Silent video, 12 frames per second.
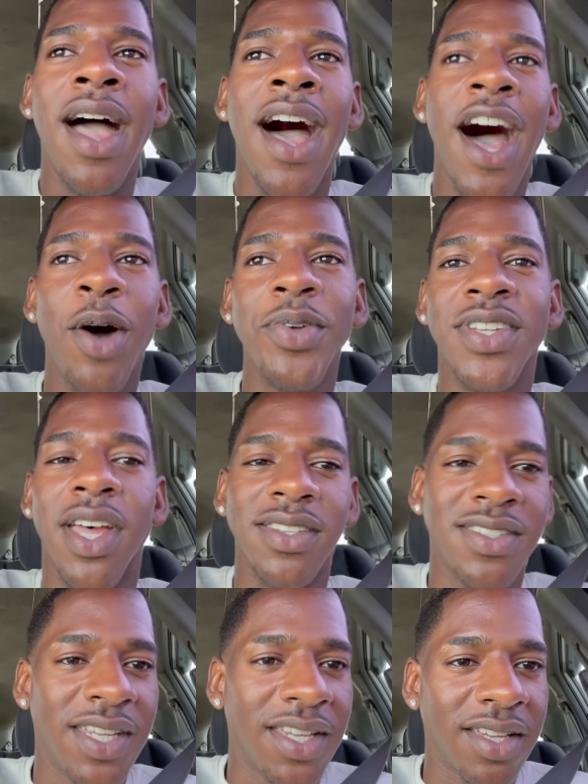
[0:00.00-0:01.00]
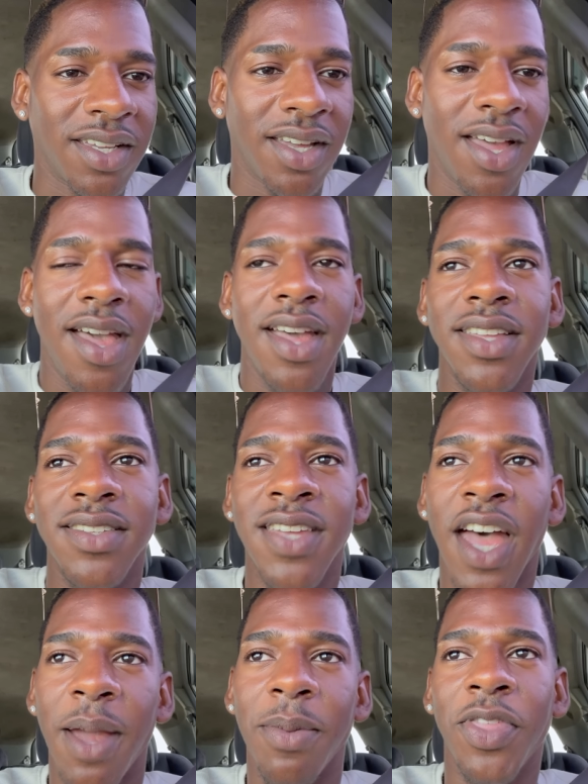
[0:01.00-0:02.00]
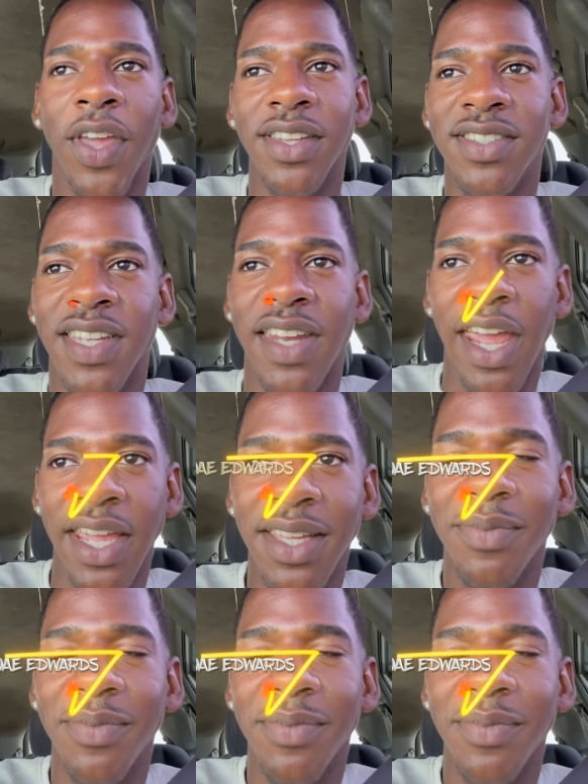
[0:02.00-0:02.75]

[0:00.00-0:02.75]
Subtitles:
house hunting type thing today.